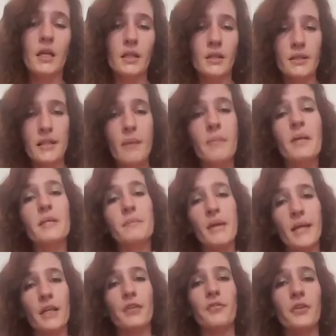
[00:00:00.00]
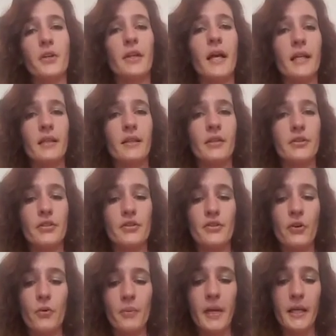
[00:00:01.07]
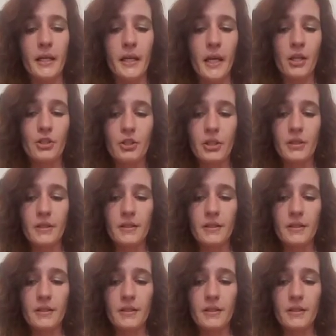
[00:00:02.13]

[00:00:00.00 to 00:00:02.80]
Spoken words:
somebody's making you feel like there's a soulmate connection.